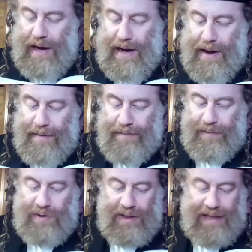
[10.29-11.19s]
Um,
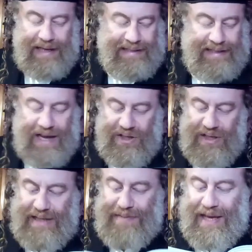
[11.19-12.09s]
so next
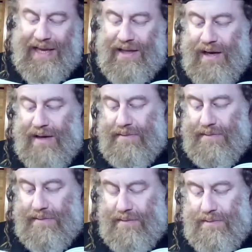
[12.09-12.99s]
section is Mechilah.
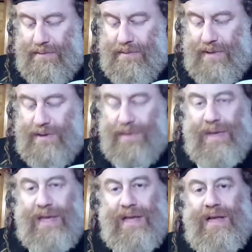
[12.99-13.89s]
So
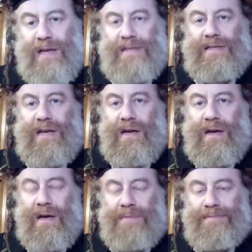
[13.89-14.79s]
Mechilah is
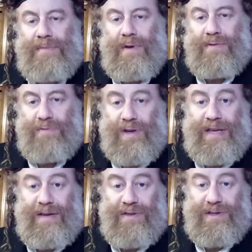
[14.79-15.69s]
uh,
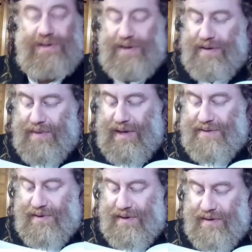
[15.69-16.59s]
forgiveness, right? We
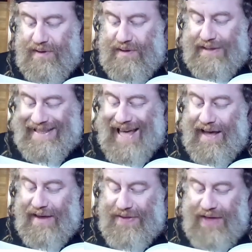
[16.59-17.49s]
ask forgiveness. The,
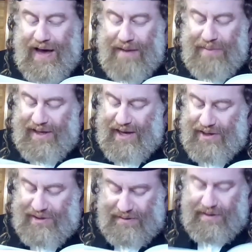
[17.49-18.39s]
the
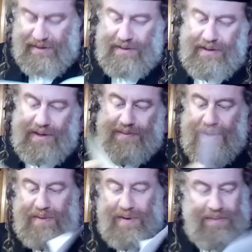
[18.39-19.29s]
obligation. So it's
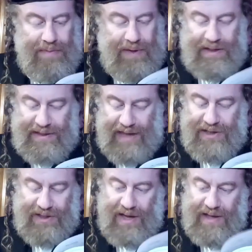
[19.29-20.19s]
probably a big
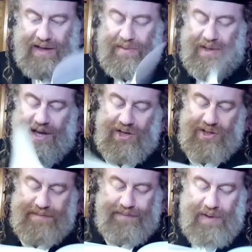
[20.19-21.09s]
section. Yeah, the
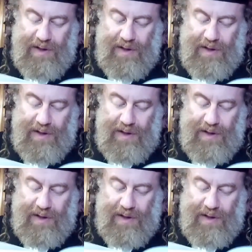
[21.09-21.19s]
obligation.